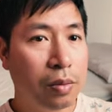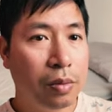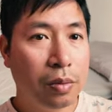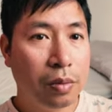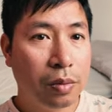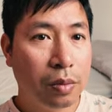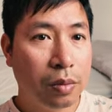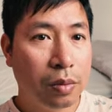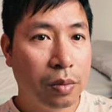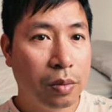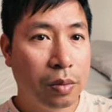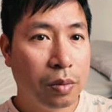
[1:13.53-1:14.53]

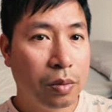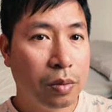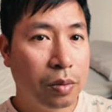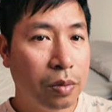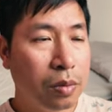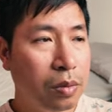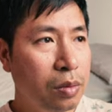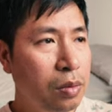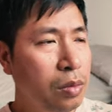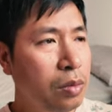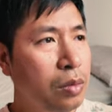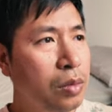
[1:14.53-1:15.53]

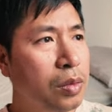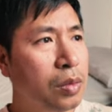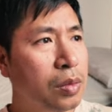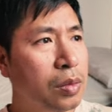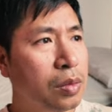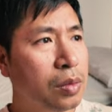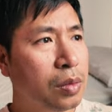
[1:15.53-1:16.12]
(no one is talking)